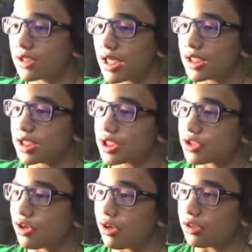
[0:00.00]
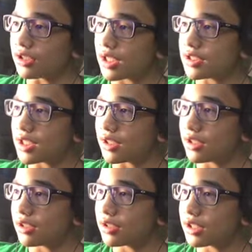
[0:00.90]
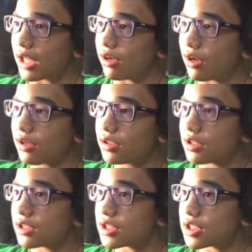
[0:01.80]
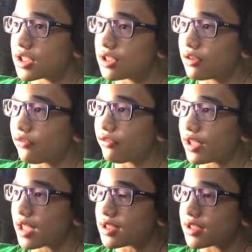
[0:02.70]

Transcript: yeah, they just guard. That's it. They guard, sit their fat ass